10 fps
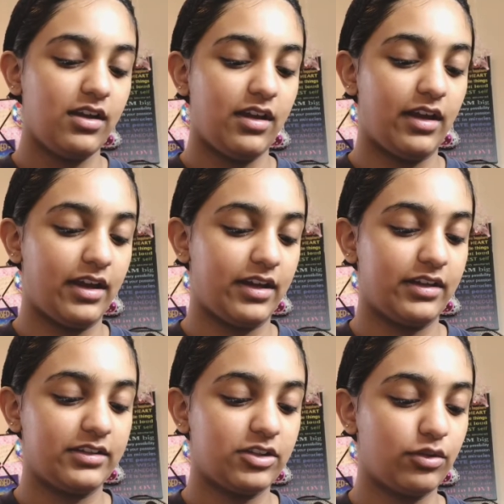
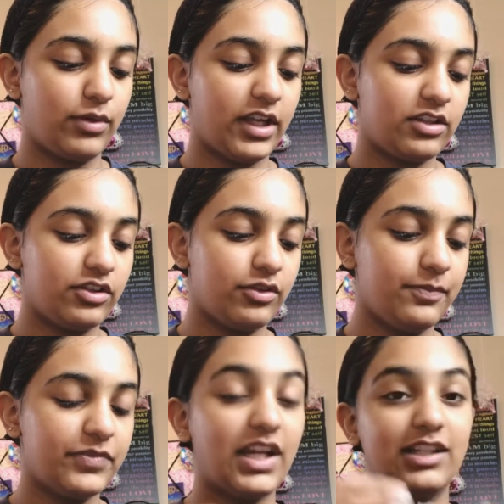And so what I do,
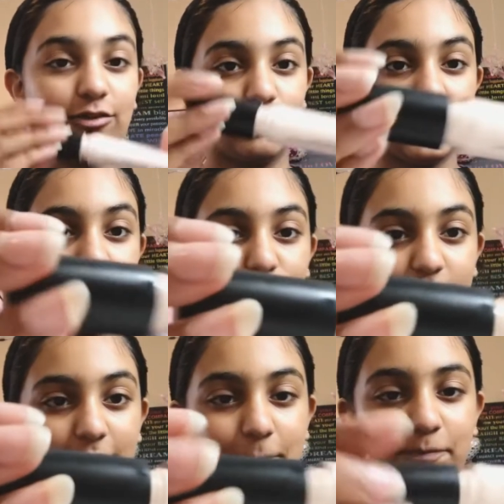it's really
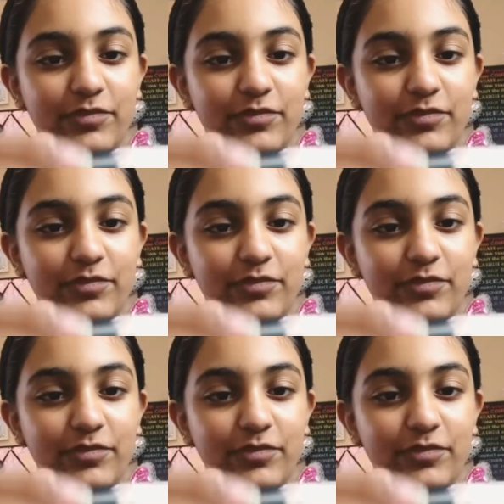bright.